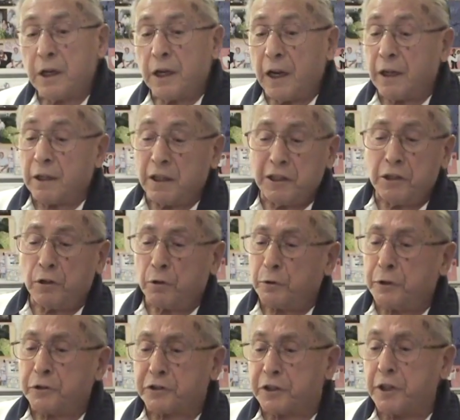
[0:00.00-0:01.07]
And
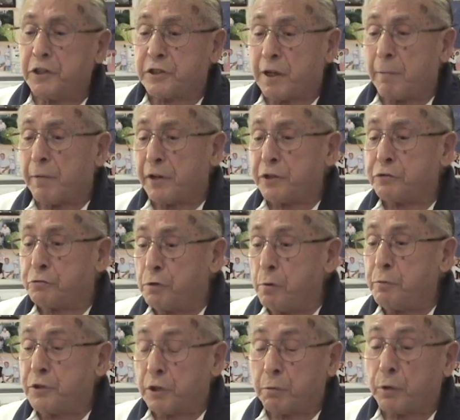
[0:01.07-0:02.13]
you'd see some of these
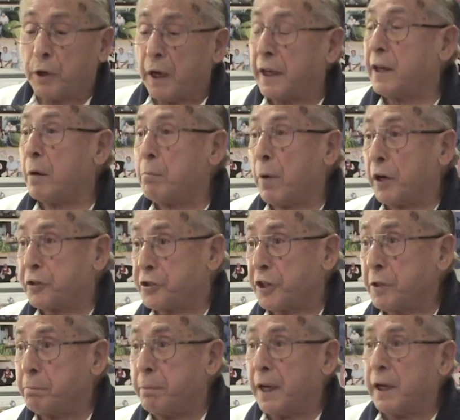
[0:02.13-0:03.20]
groups that were like a
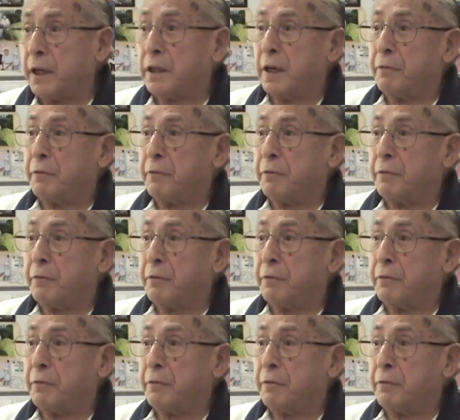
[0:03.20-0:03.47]
marching band.